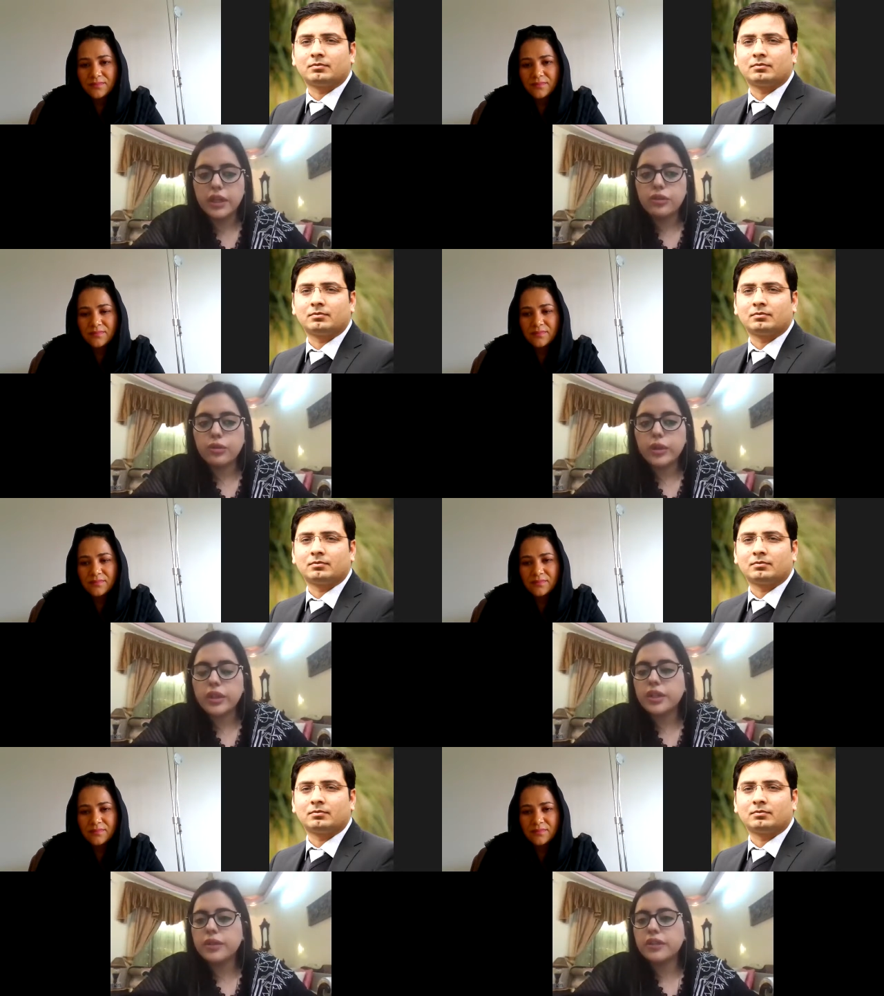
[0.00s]
Speaker 1: So,
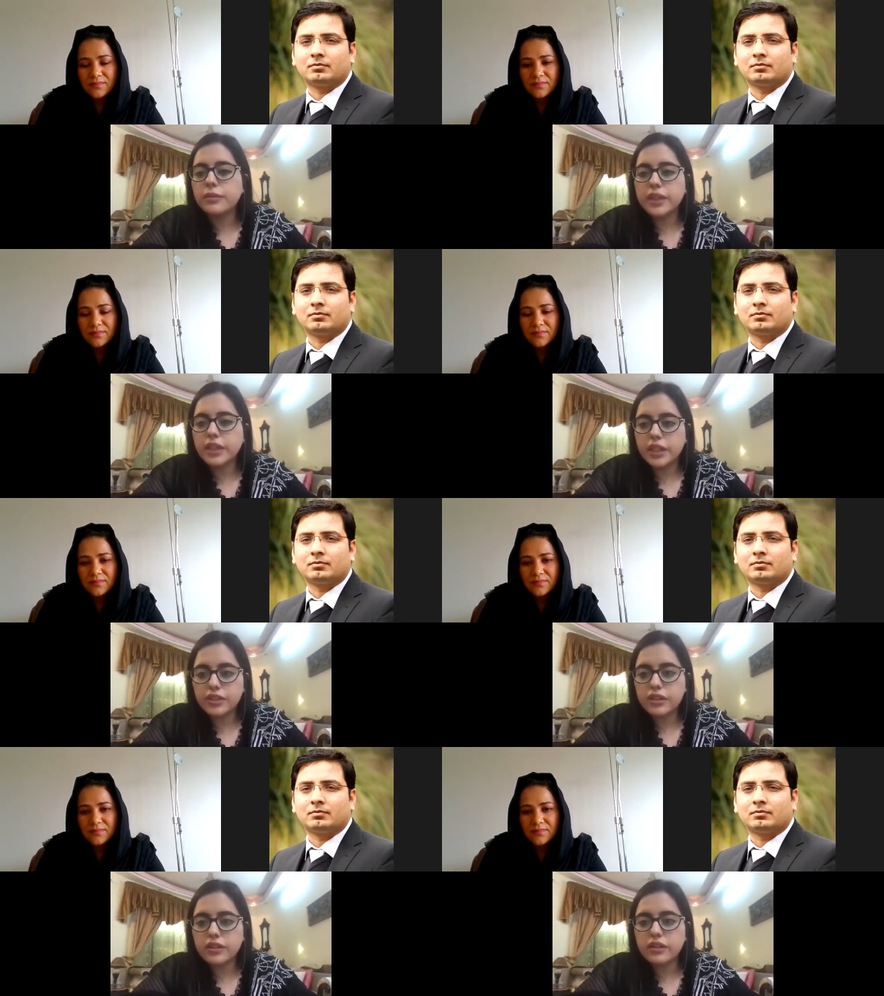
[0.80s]
what are your
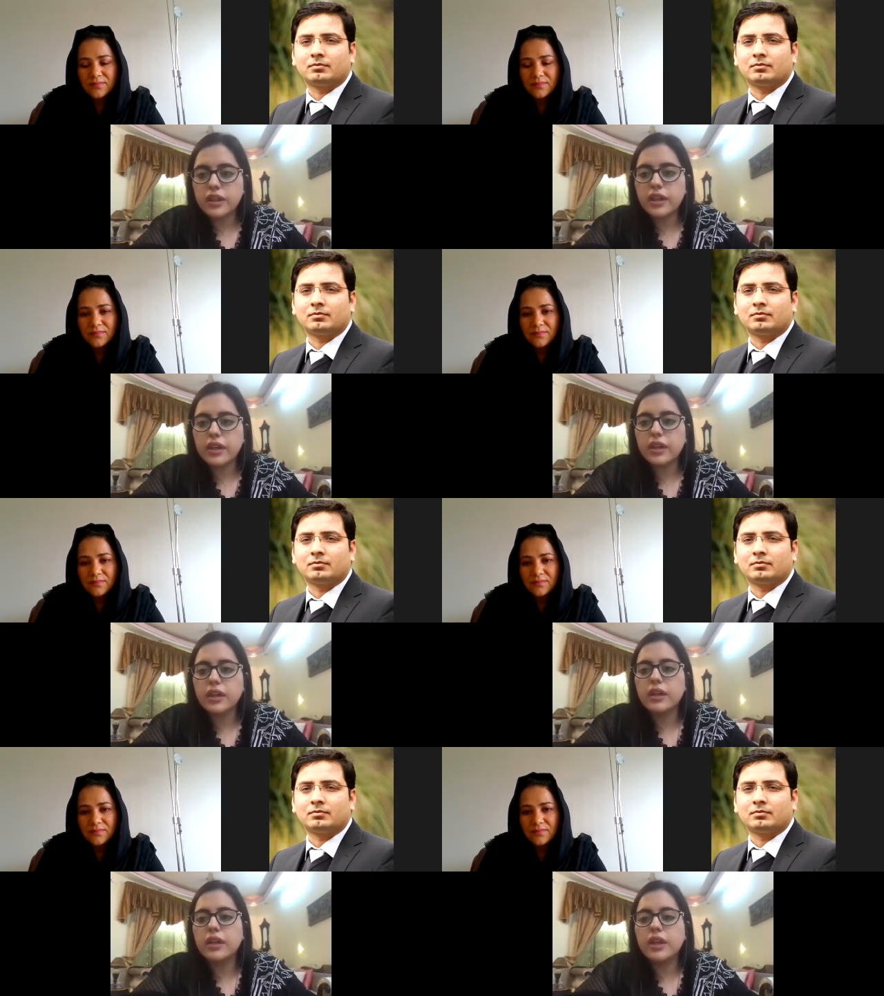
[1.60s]
expectations, uh,
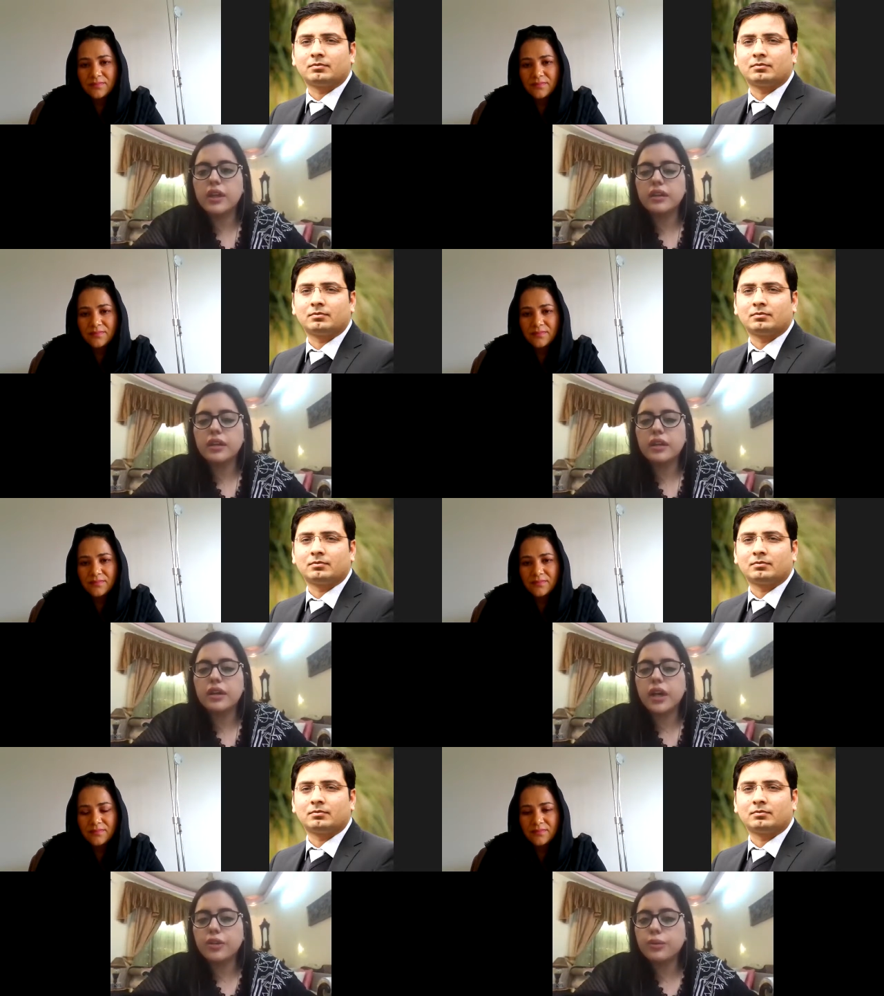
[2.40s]
and
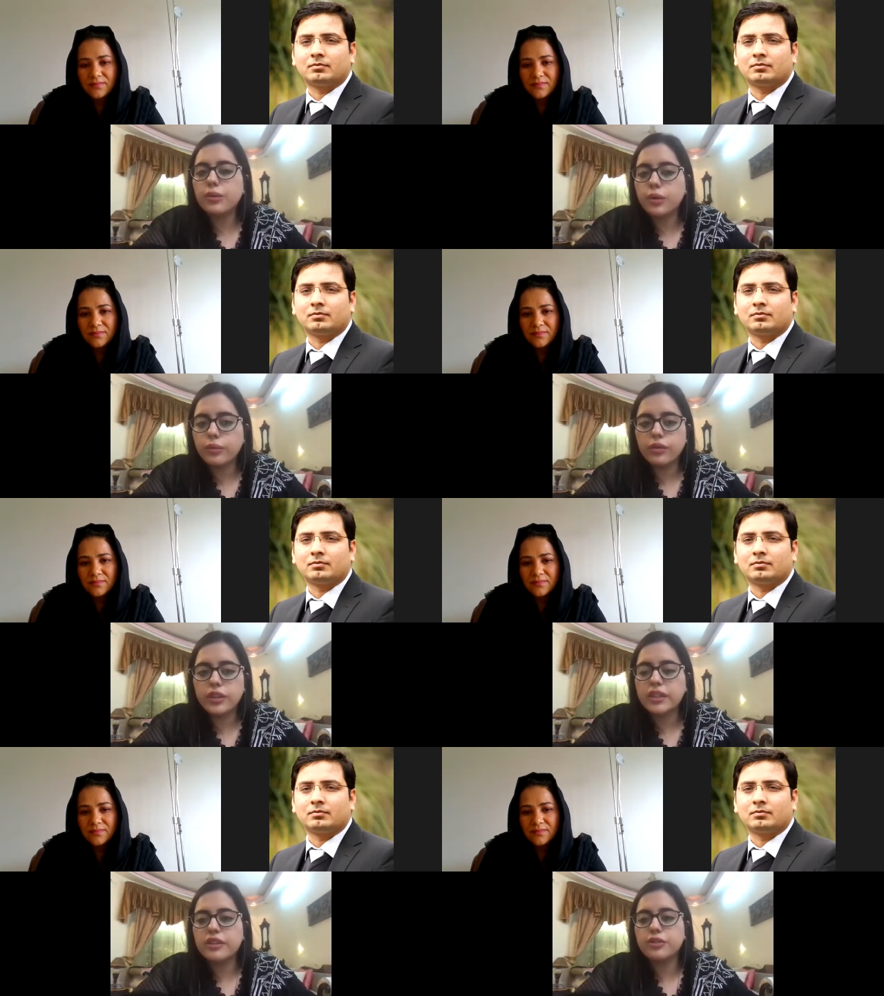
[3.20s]
are you hopeful
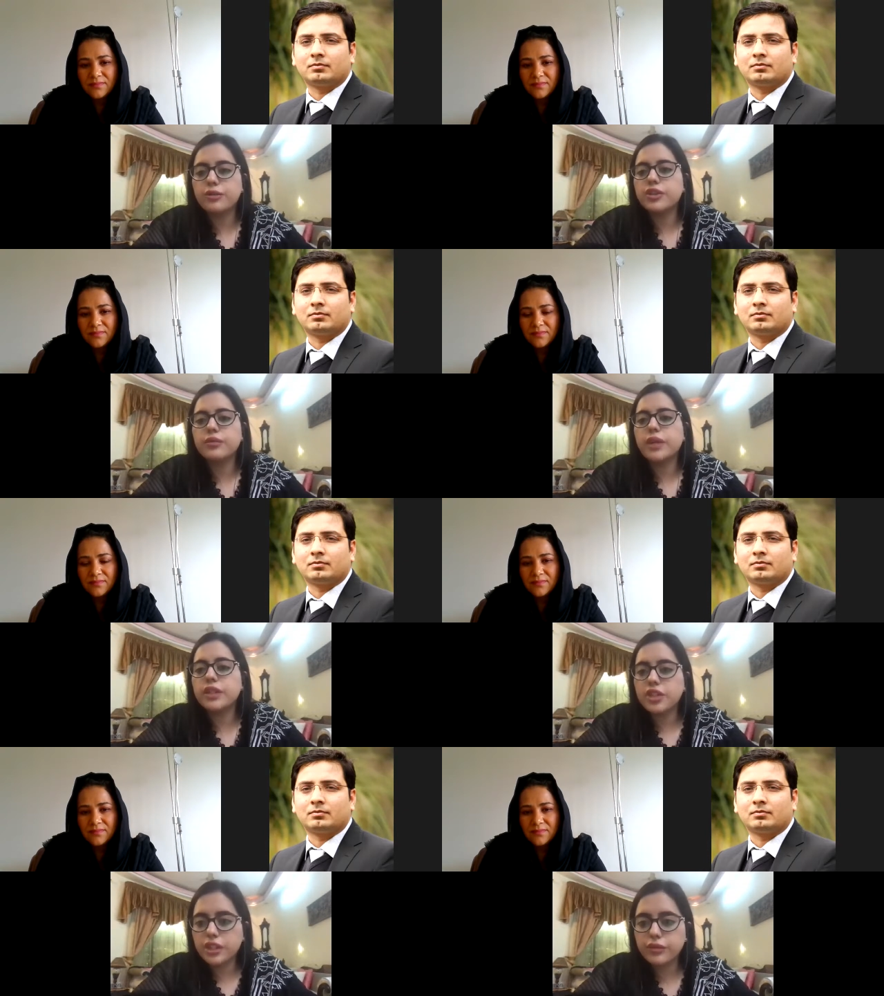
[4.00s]
that situation
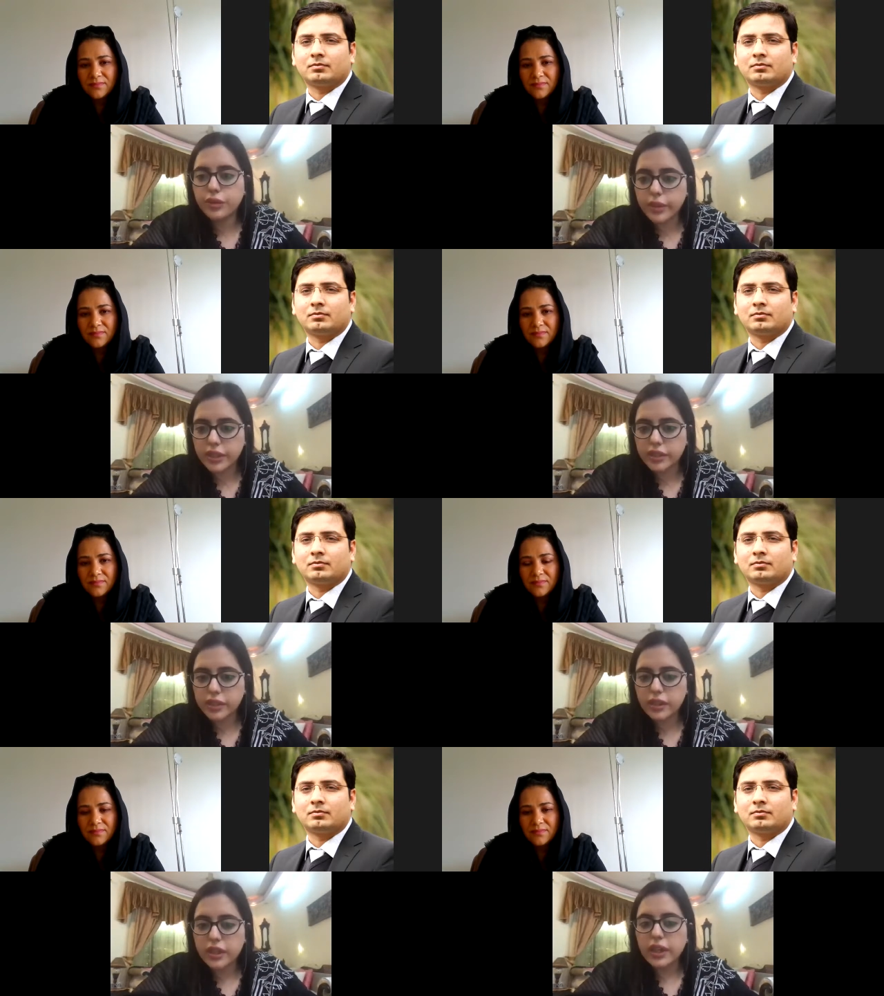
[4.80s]
might change for
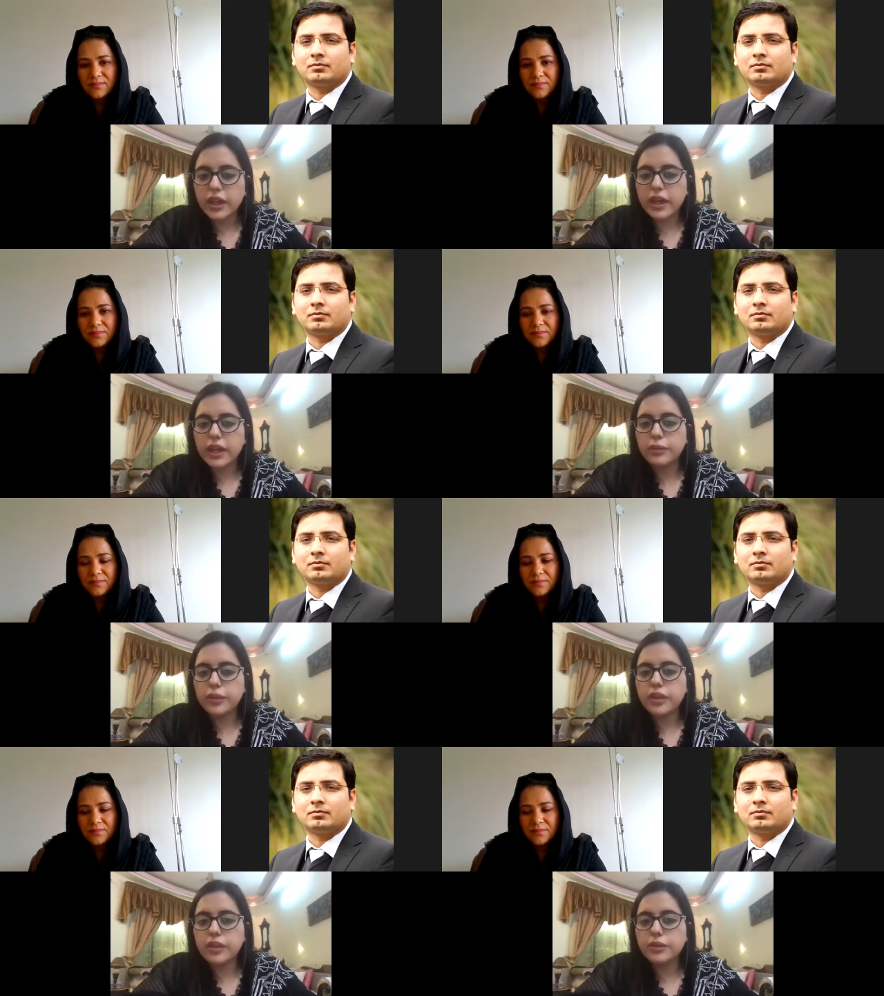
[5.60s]
better? And
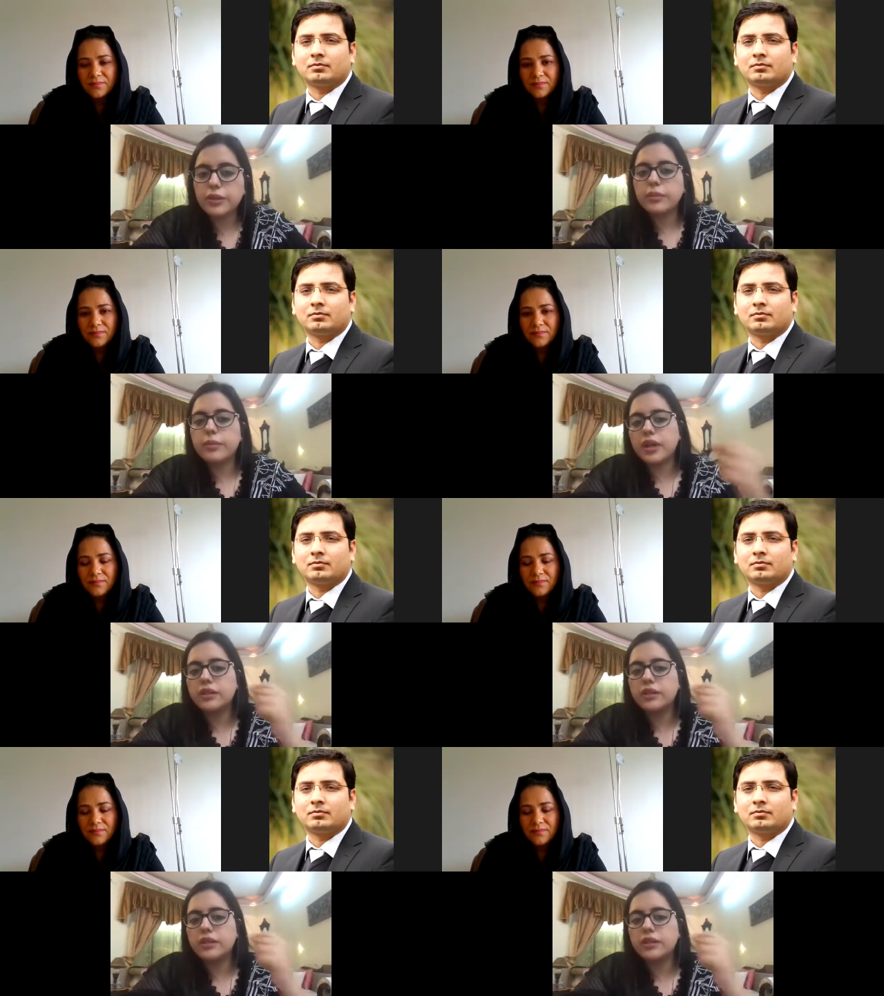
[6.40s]
what are your demands